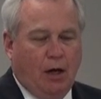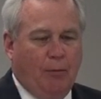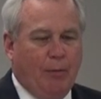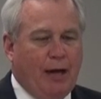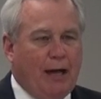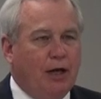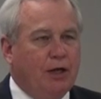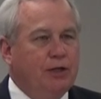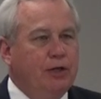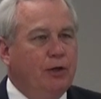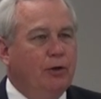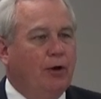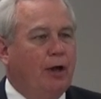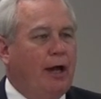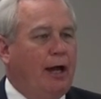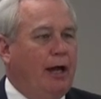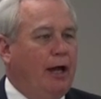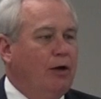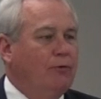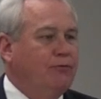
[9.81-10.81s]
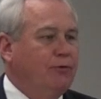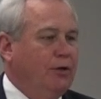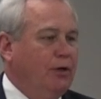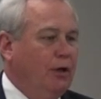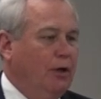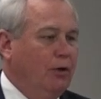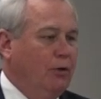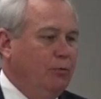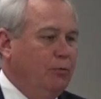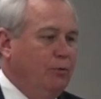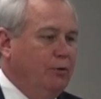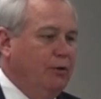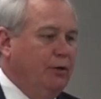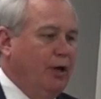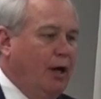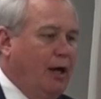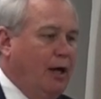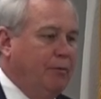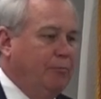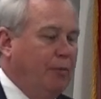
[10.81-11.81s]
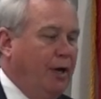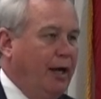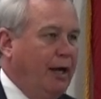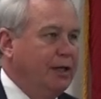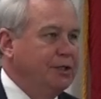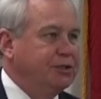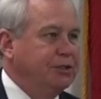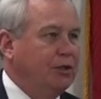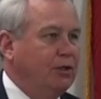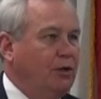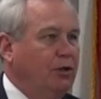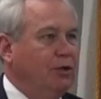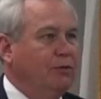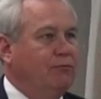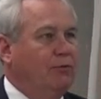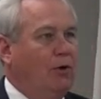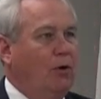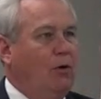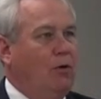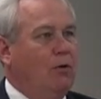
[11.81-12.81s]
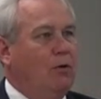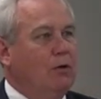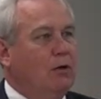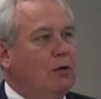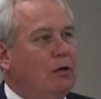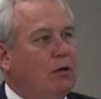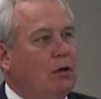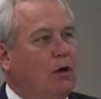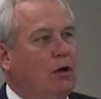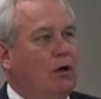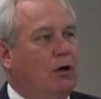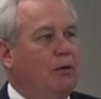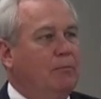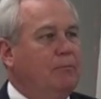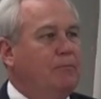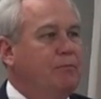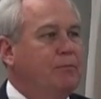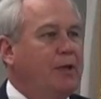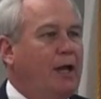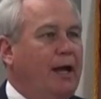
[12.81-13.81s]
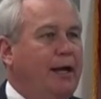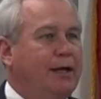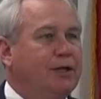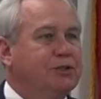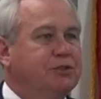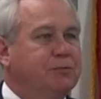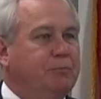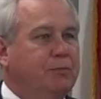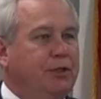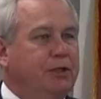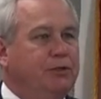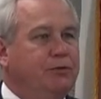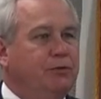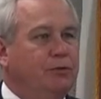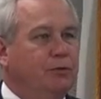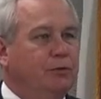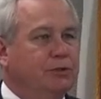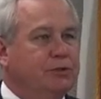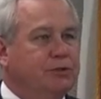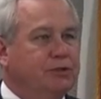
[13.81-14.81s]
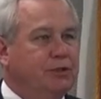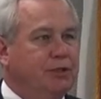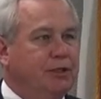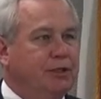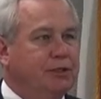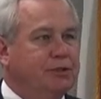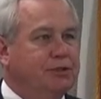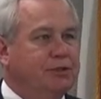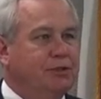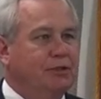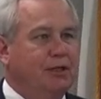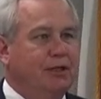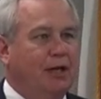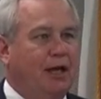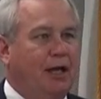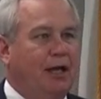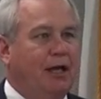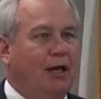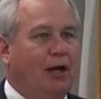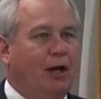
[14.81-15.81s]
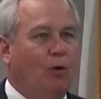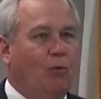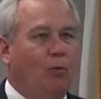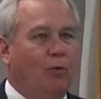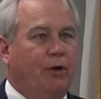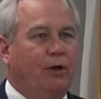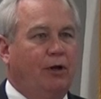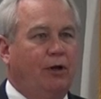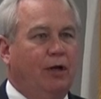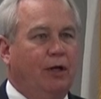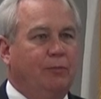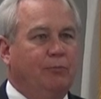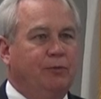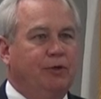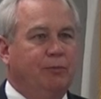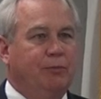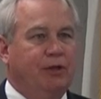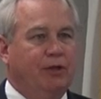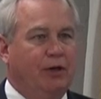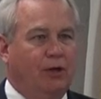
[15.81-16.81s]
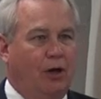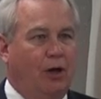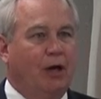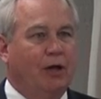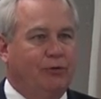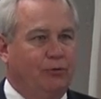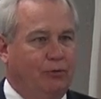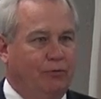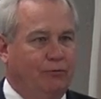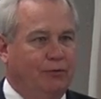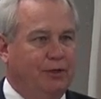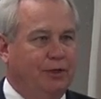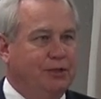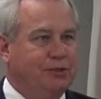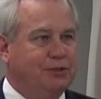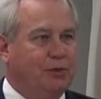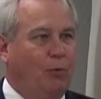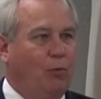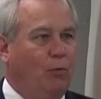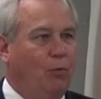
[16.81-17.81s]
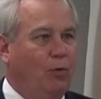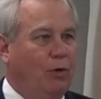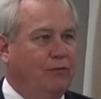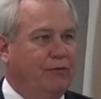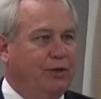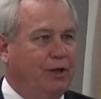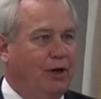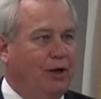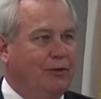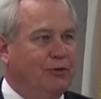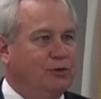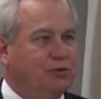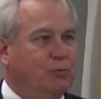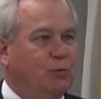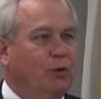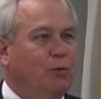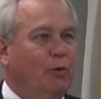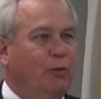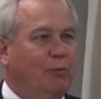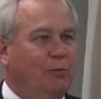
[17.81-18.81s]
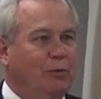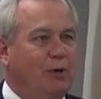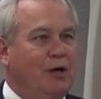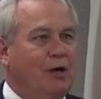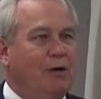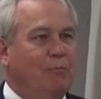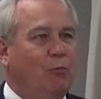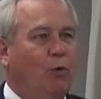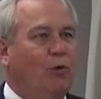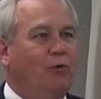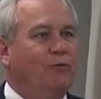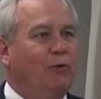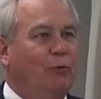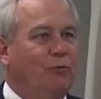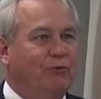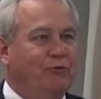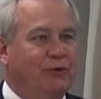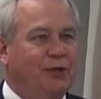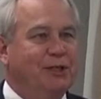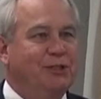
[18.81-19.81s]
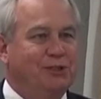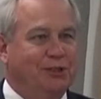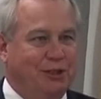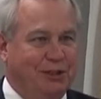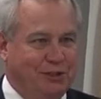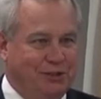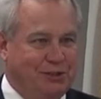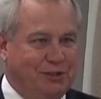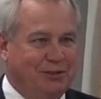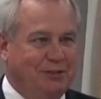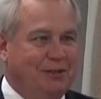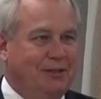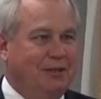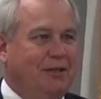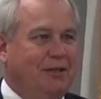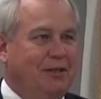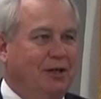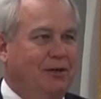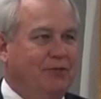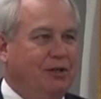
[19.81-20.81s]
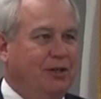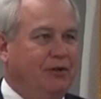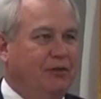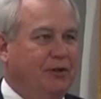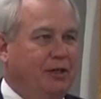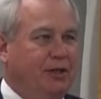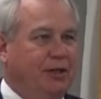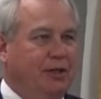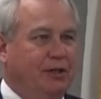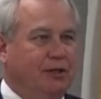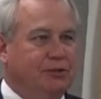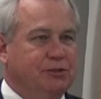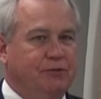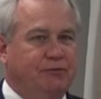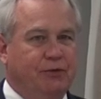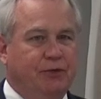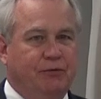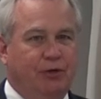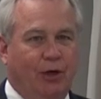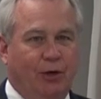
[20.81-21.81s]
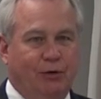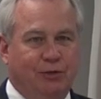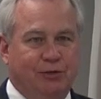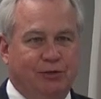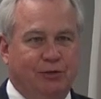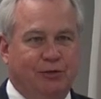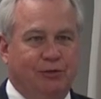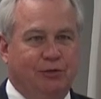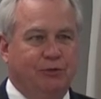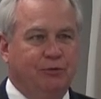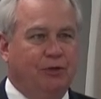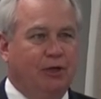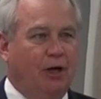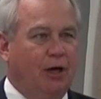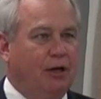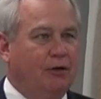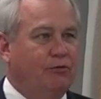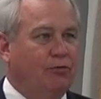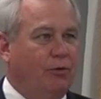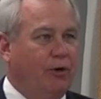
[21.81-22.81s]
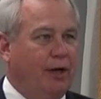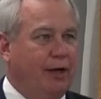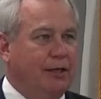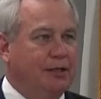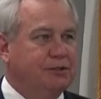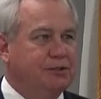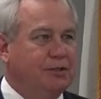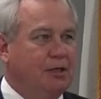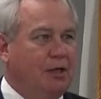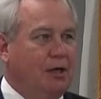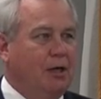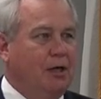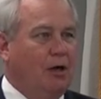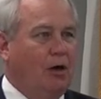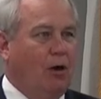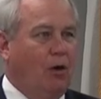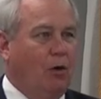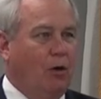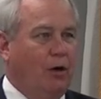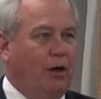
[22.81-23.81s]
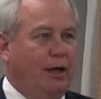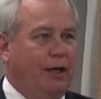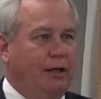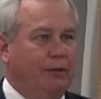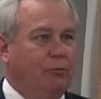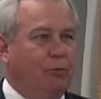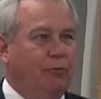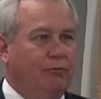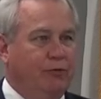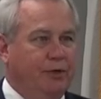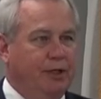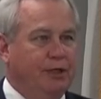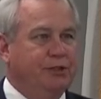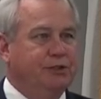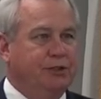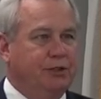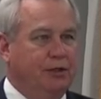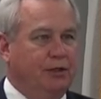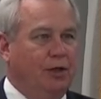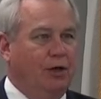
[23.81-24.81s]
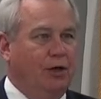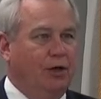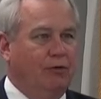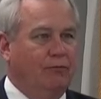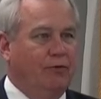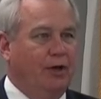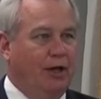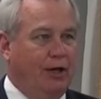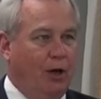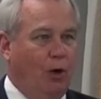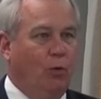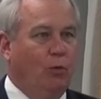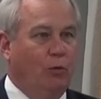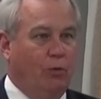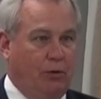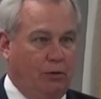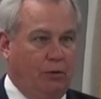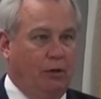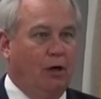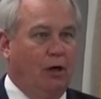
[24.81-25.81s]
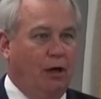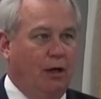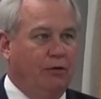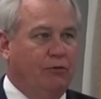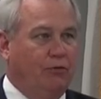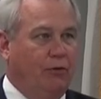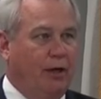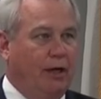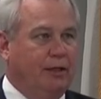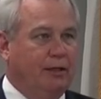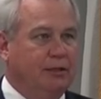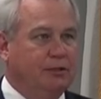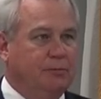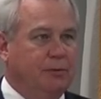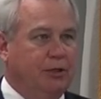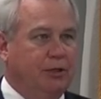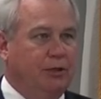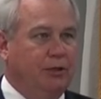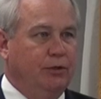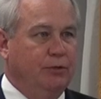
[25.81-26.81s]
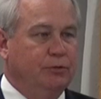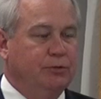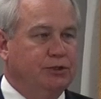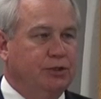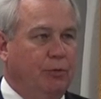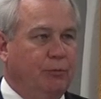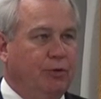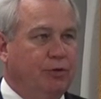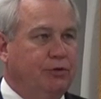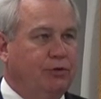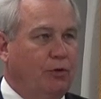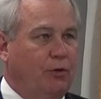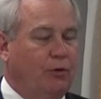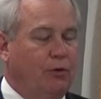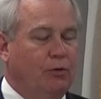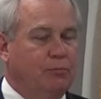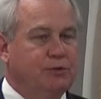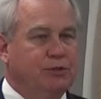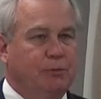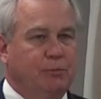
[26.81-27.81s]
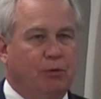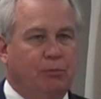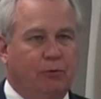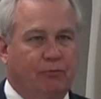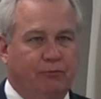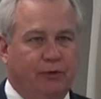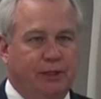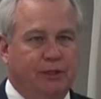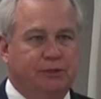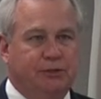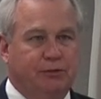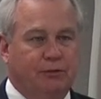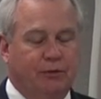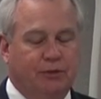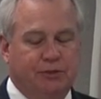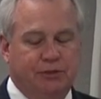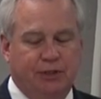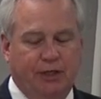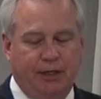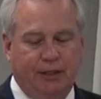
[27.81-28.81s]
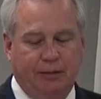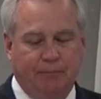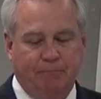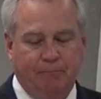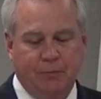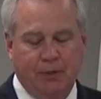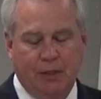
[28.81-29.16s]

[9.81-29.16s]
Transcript: About a year and a half ago, Dot Nash and Cliff Long asked me to assist, and I don't want to claim to be the author of this or one of the authors. We were more of a revisionist of anything else. If you notice, the two contracts are a revision of an older contract that's been used. Some of the terms, some of the provisions are the same.